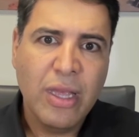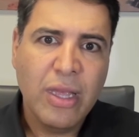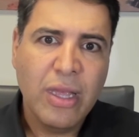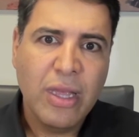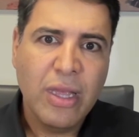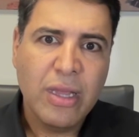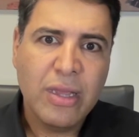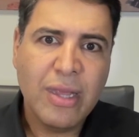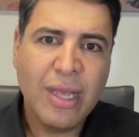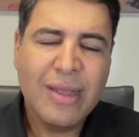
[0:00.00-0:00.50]

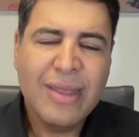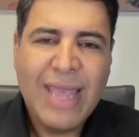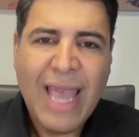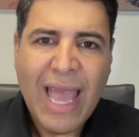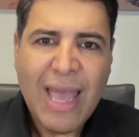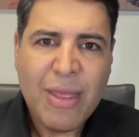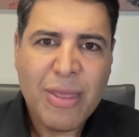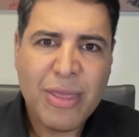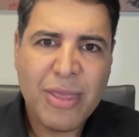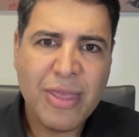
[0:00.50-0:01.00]
to
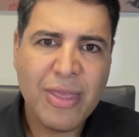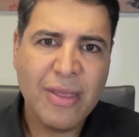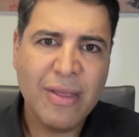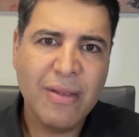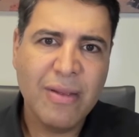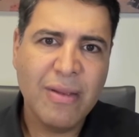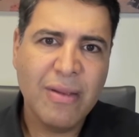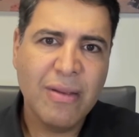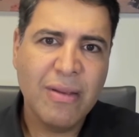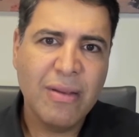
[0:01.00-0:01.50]
death,
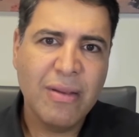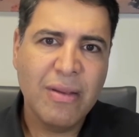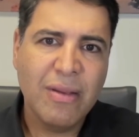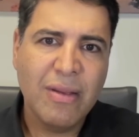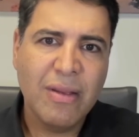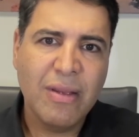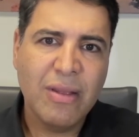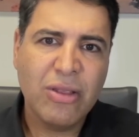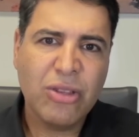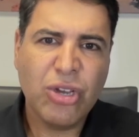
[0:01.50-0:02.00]

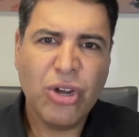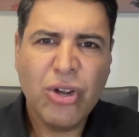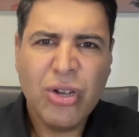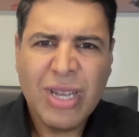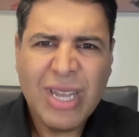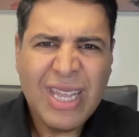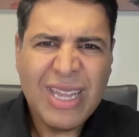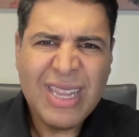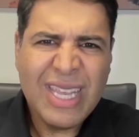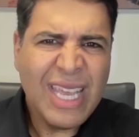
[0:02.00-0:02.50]

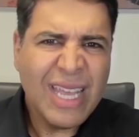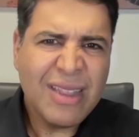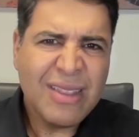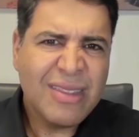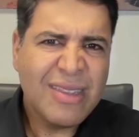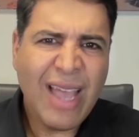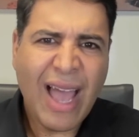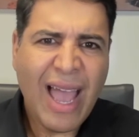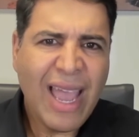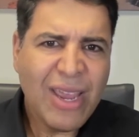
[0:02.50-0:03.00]
turning the
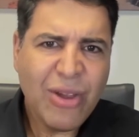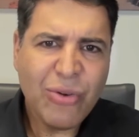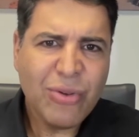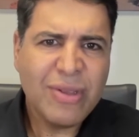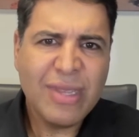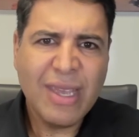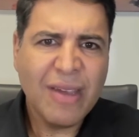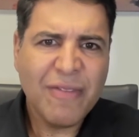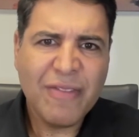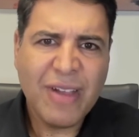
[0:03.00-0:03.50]

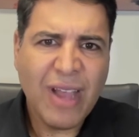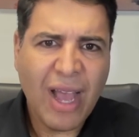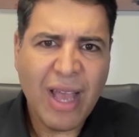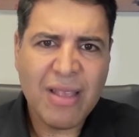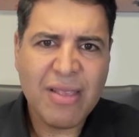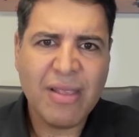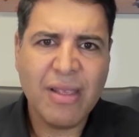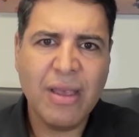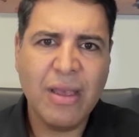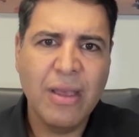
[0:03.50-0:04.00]
entirety of
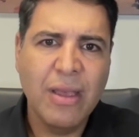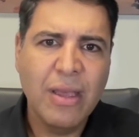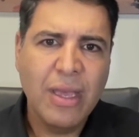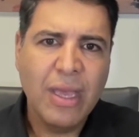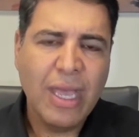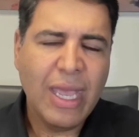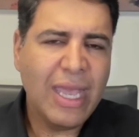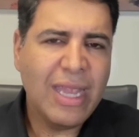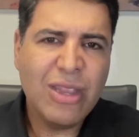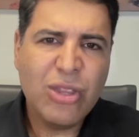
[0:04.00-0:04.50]
Gaza
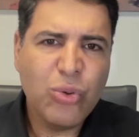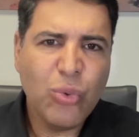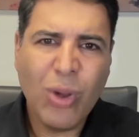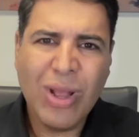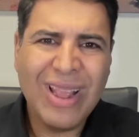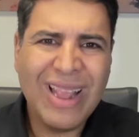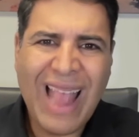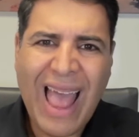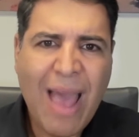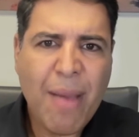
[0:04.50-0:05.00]
into a
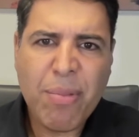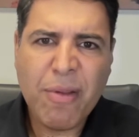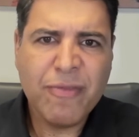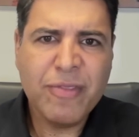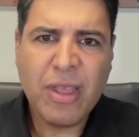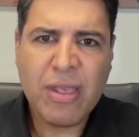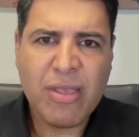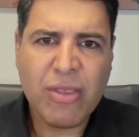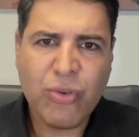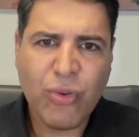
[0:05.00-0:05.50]
lab of
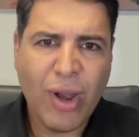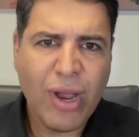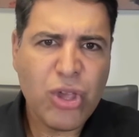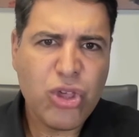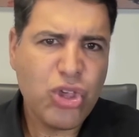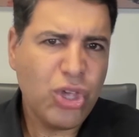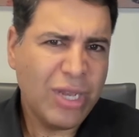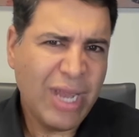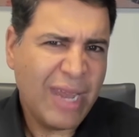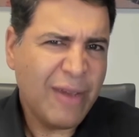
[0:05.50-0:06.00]

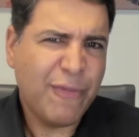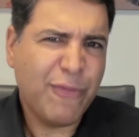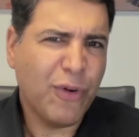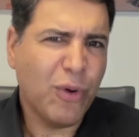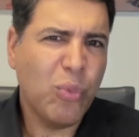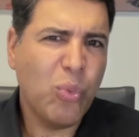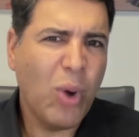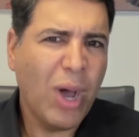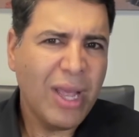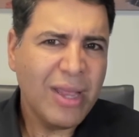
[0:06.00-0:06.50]
destruction. And for
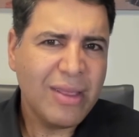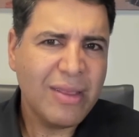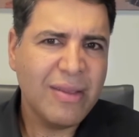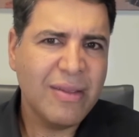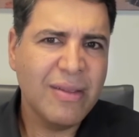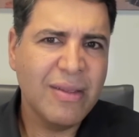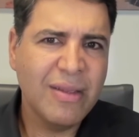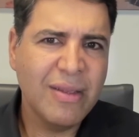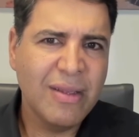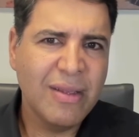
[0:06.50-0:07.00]
what?
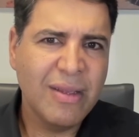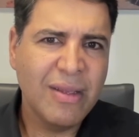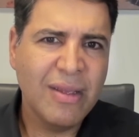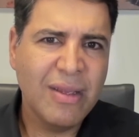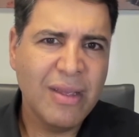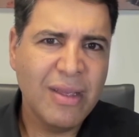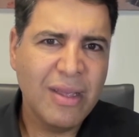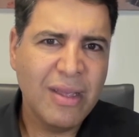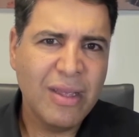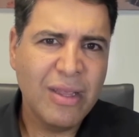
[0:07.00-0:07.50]

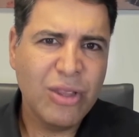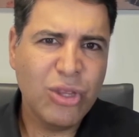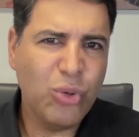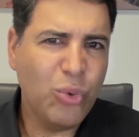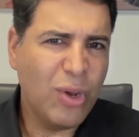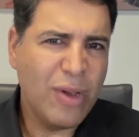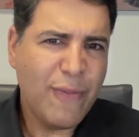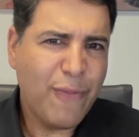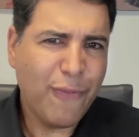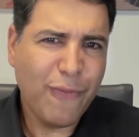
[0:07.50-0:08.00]
To
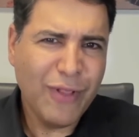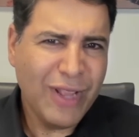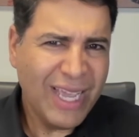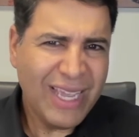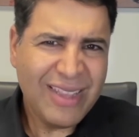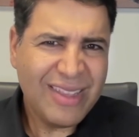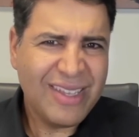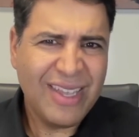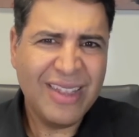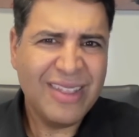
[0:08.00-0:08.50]

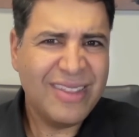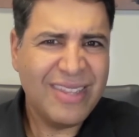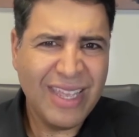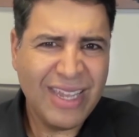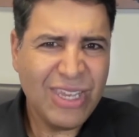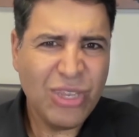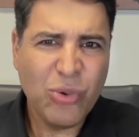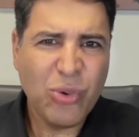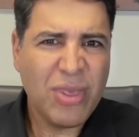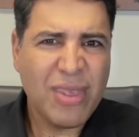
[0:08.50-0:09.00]
inflict
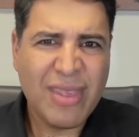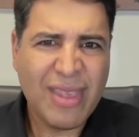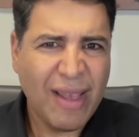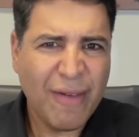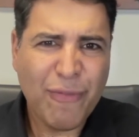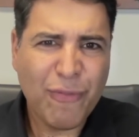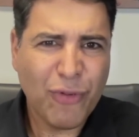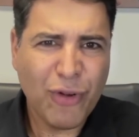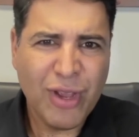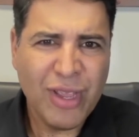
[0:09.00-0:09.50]
continuous
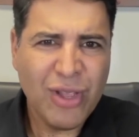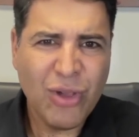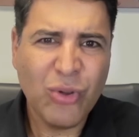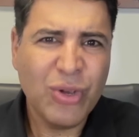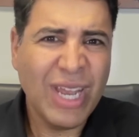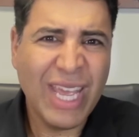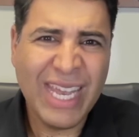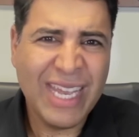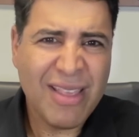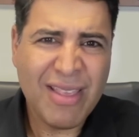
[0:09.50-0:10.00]
suffering on
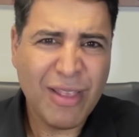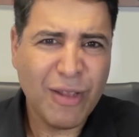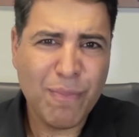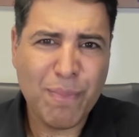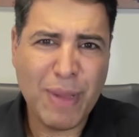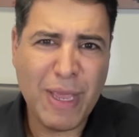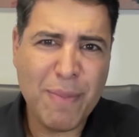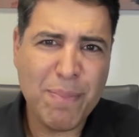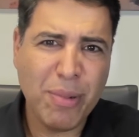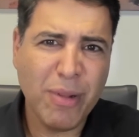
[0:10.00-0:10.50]
innocent
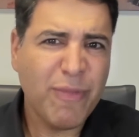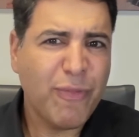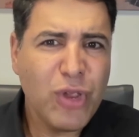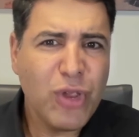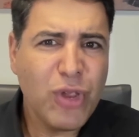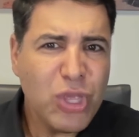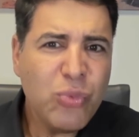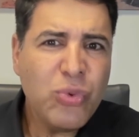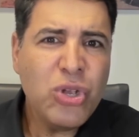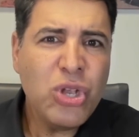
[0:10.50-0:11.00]
people? For
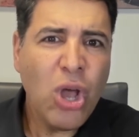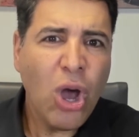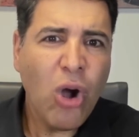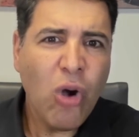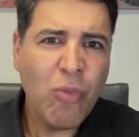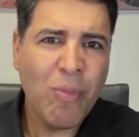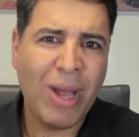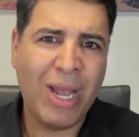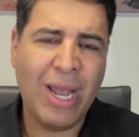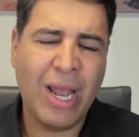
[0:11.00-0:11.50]
you know,
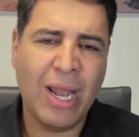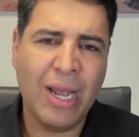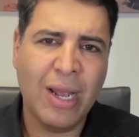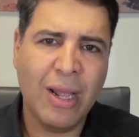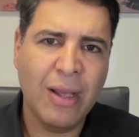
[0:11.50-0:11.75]
Malala,